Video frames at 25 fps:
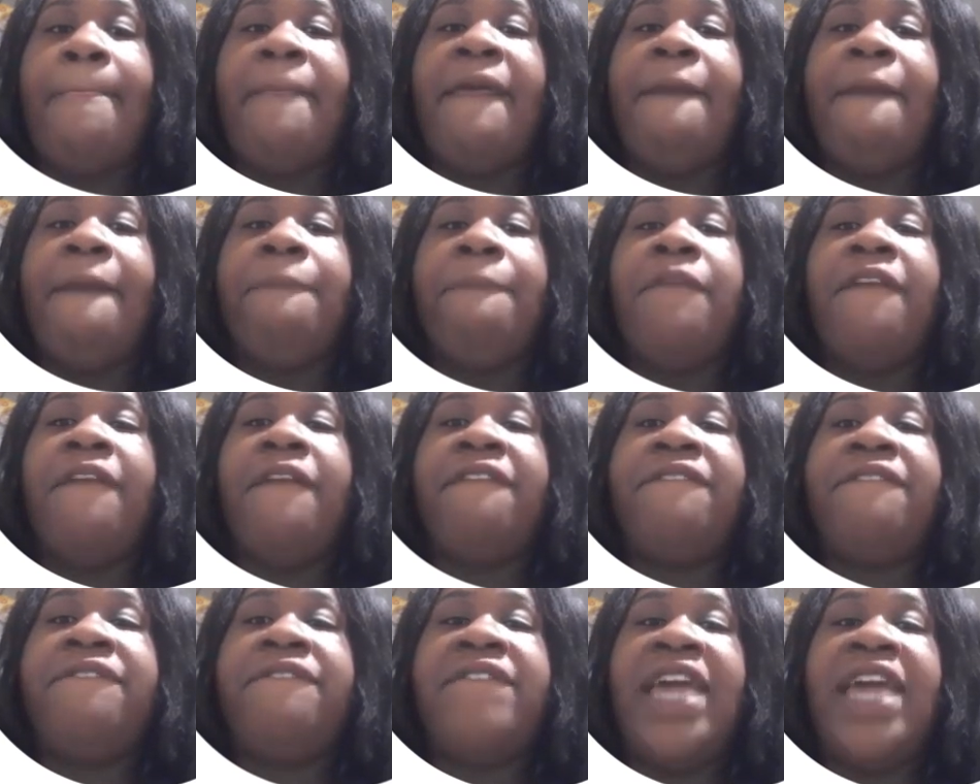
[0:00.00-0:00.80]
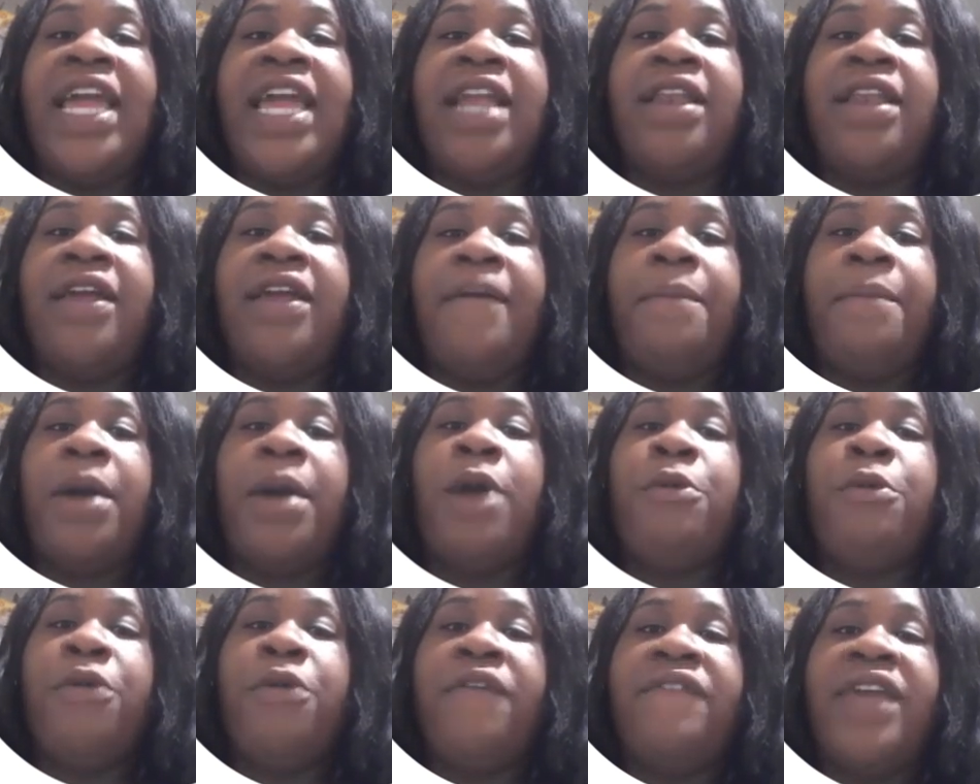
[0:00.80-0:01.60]
The fate of
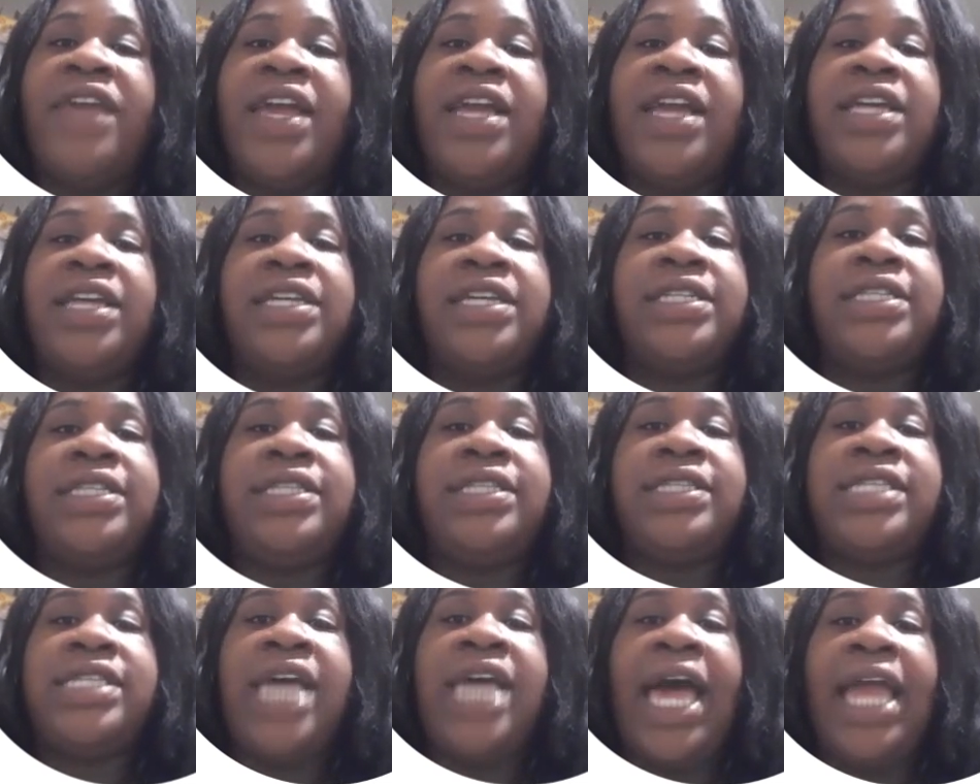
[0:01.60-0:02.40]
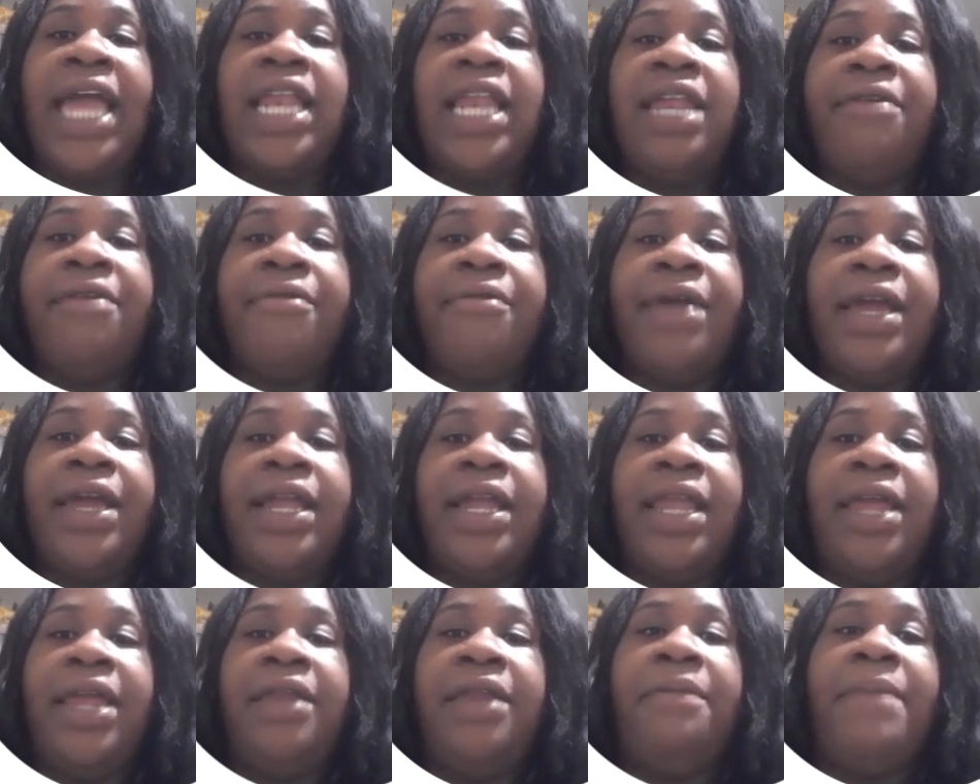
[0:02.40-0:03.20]
pyruvate is tightly
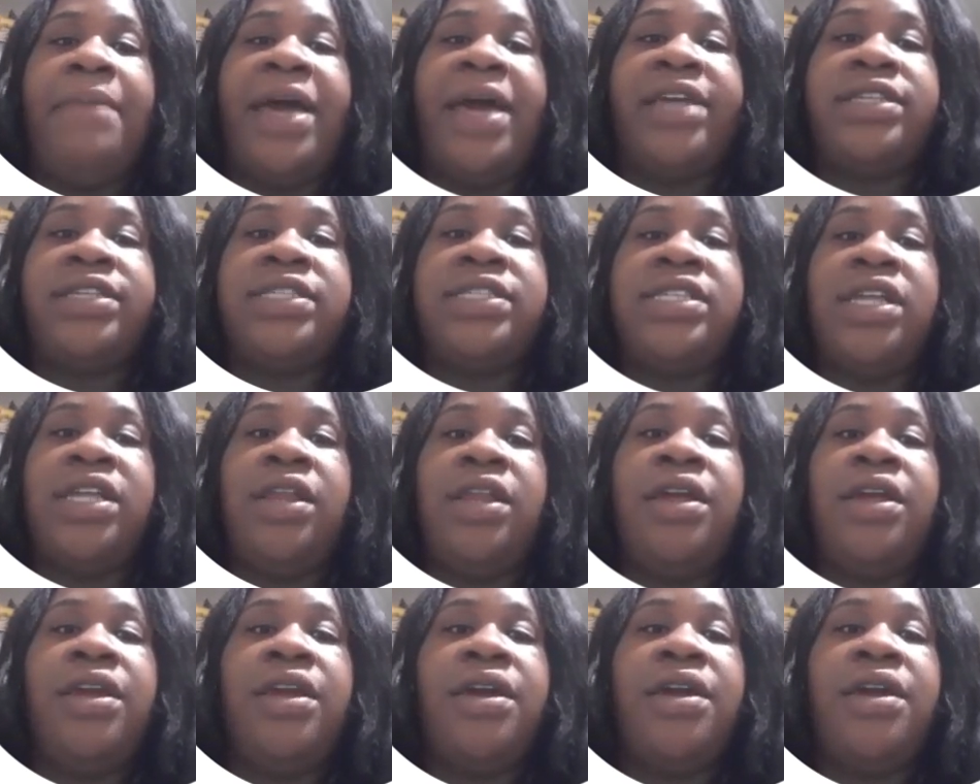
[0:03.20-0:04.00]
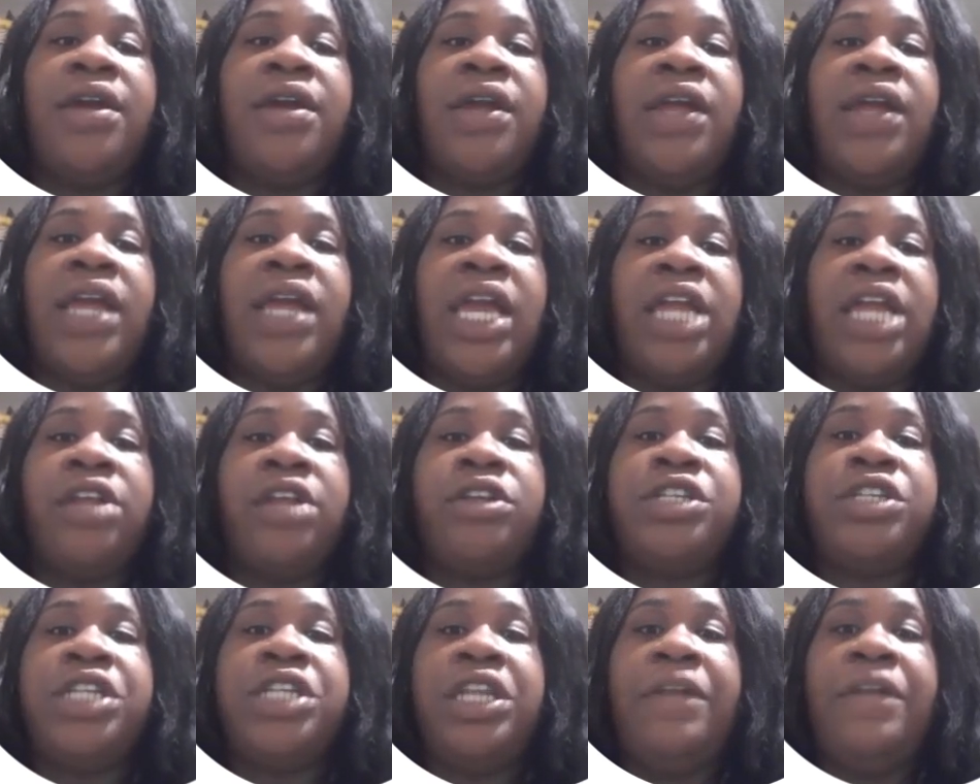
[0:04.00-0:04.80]
regulated by cellular
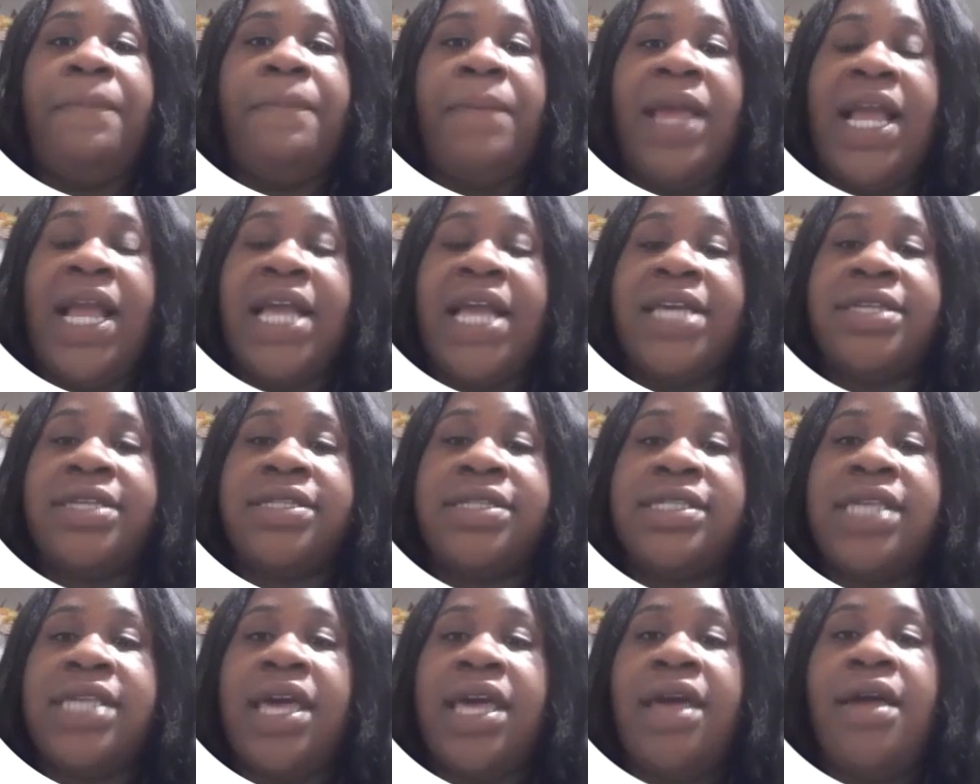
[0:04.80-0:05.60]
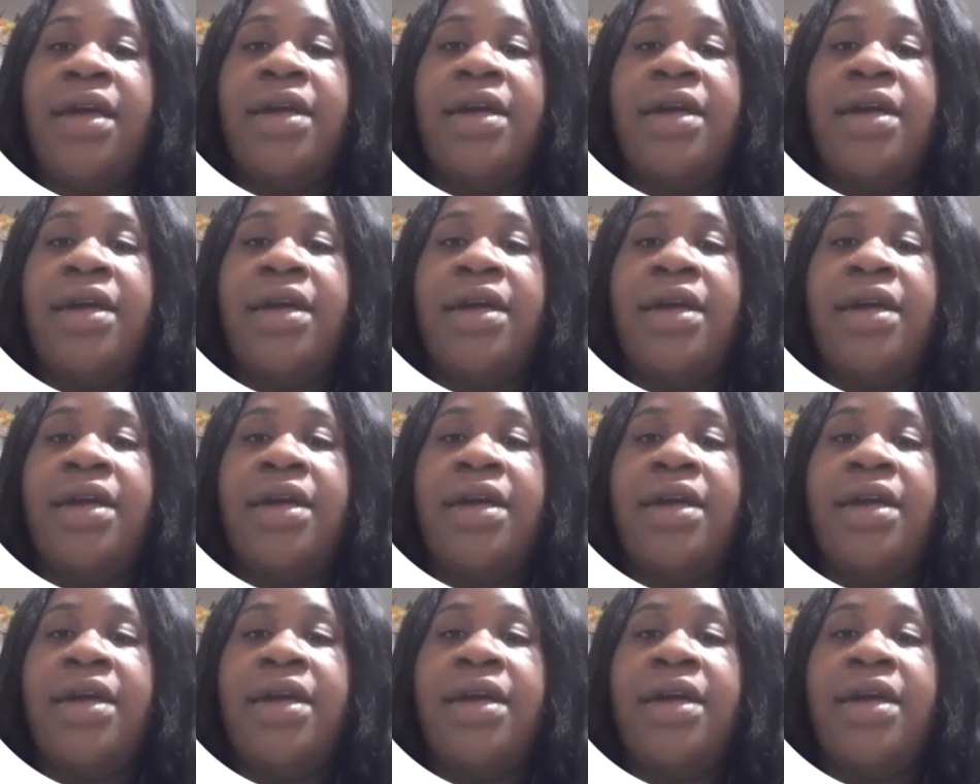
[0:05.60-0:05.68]
energy demands,